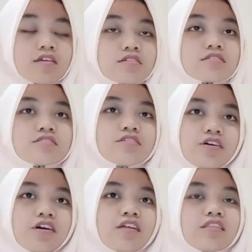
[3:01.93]

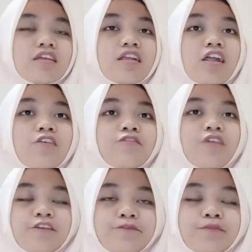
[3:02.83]
So, there are
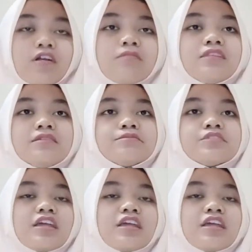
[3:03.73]
5 problems